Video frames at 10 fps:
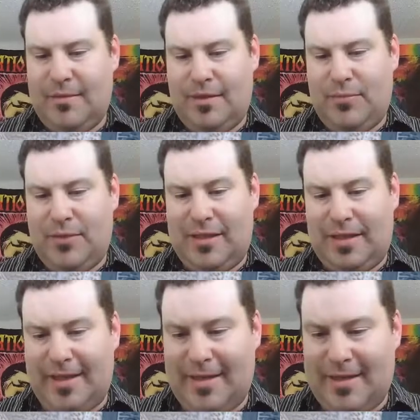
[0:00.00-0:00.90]
Putting the
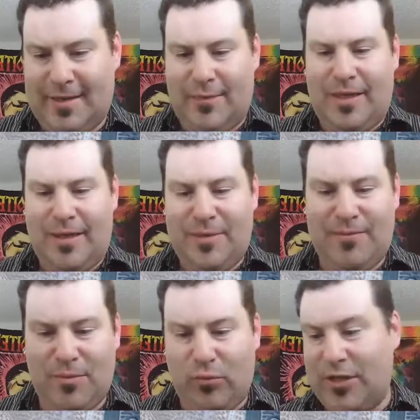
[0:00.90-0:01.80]
lid on there will help keep
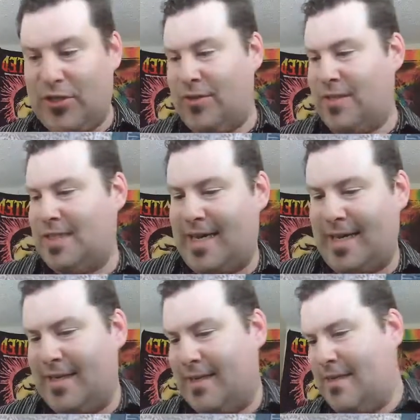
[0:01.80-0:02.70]
the moisture
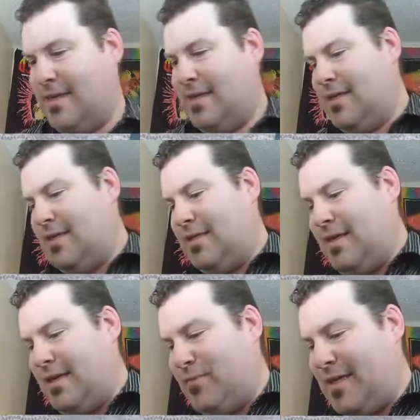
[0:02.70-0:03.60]
inside. It's
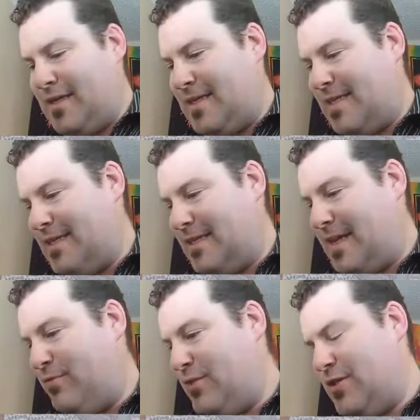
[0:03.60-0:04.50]
not completely sealed
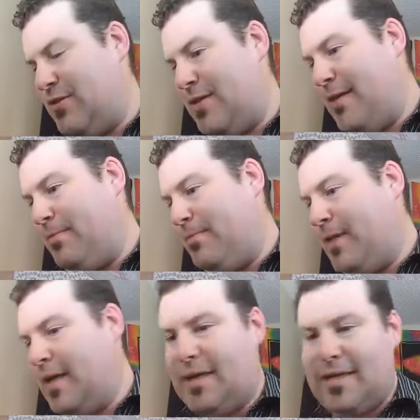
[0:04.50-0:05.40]
off, which is okay.
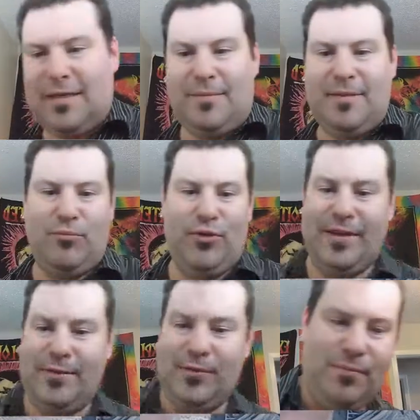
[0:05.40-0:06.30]
There's a little bit of
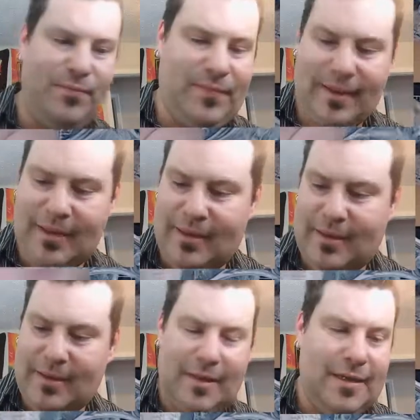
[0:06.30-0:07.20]
breathing room.
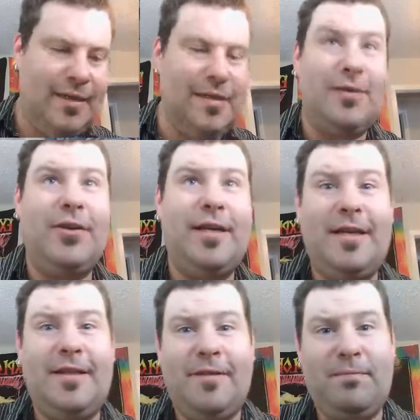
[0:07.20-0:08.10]
Doesn't hurt
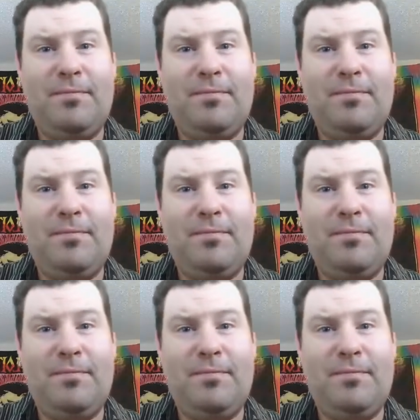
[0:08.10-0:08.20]
anything.